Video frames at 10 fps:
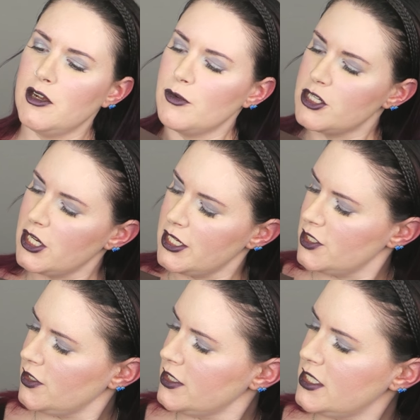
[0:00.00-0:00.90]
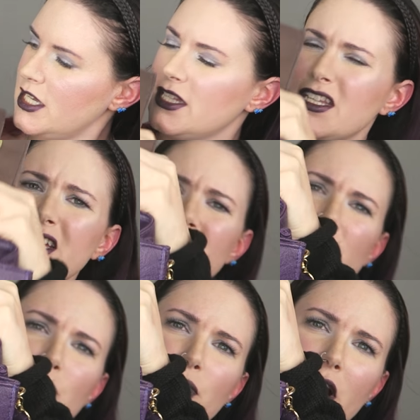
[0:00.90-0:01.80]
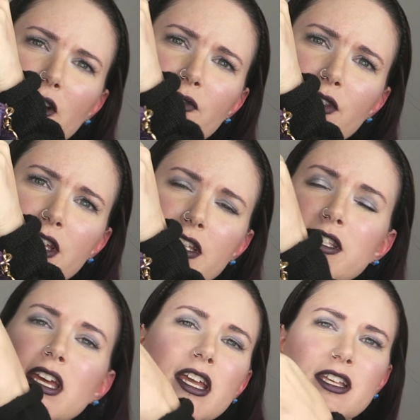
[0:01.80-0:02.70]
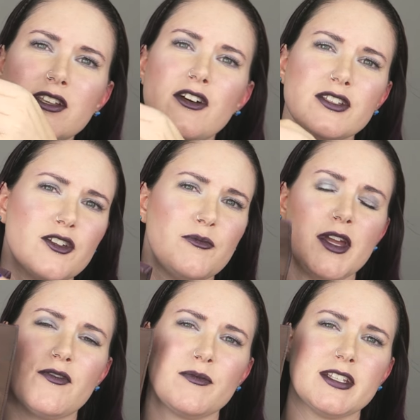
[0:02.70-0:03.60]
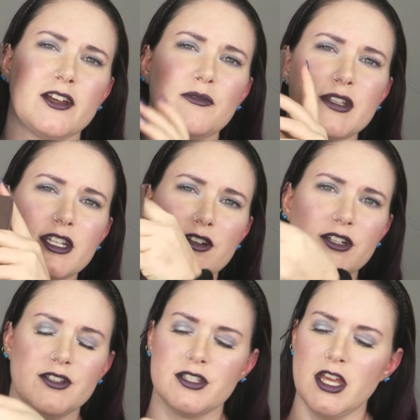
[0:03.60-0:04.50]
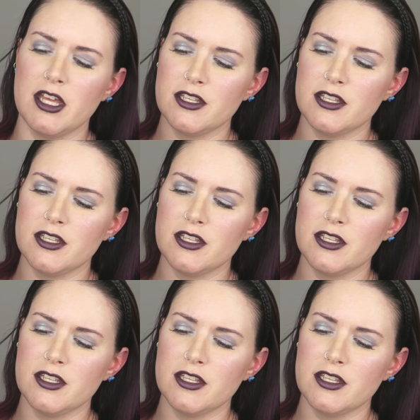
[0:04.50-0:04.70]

which as you can see, it's like a dark brown for this, is also made from recycled materials.